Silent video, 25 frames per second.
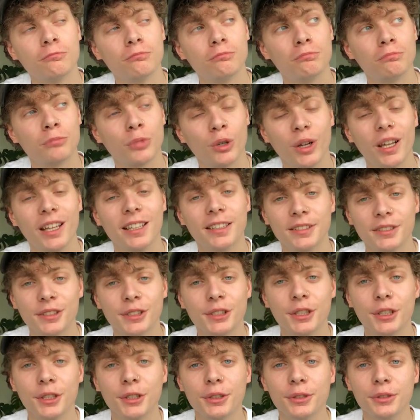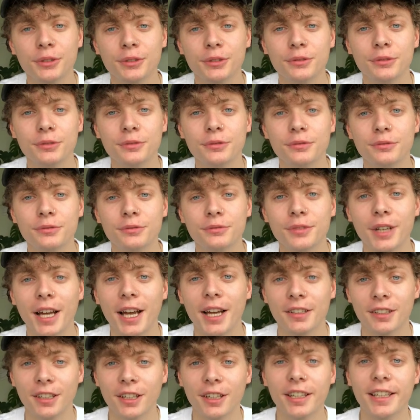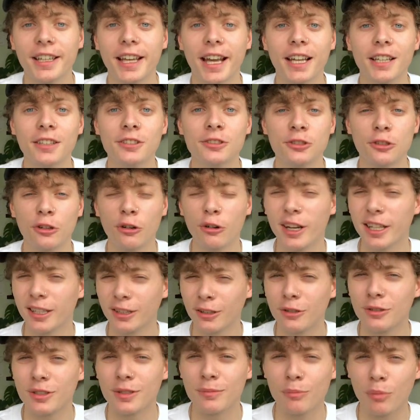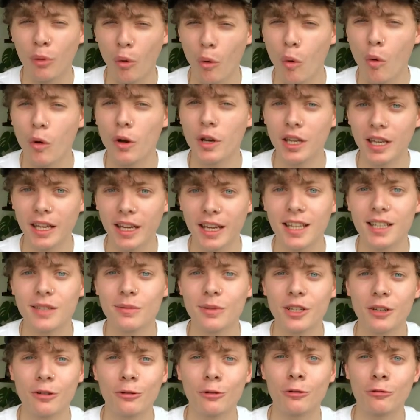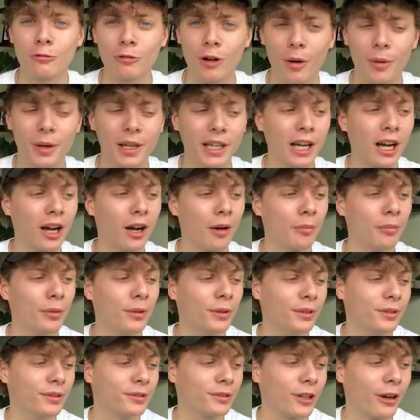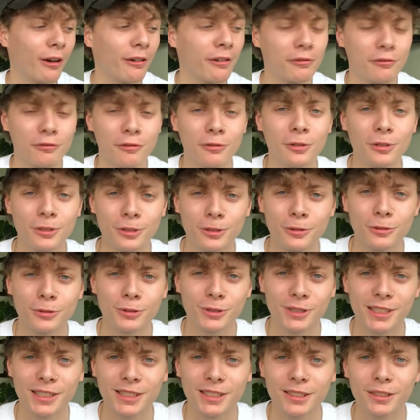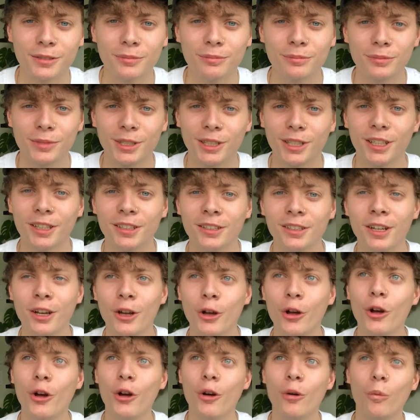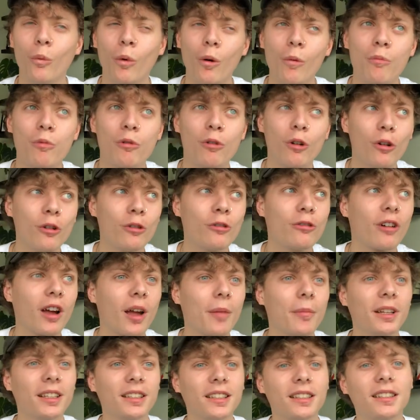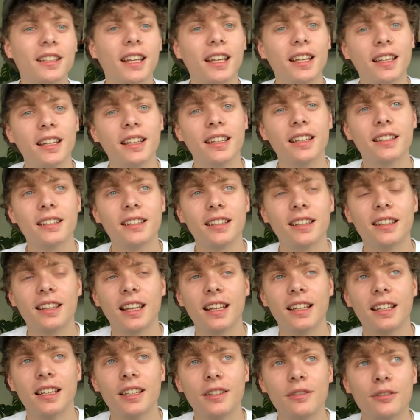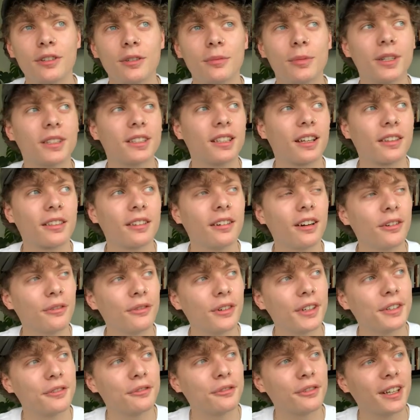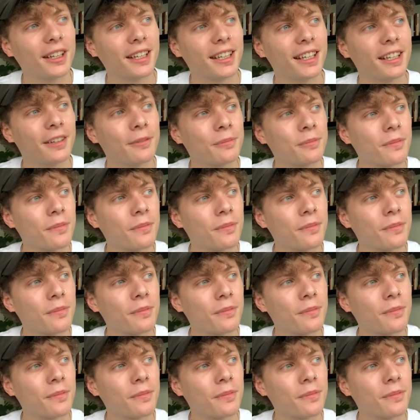put into you at an early age, or in those important years where you're growing up and going through the school system? You know, what programming did they leave you? Because I find it funny.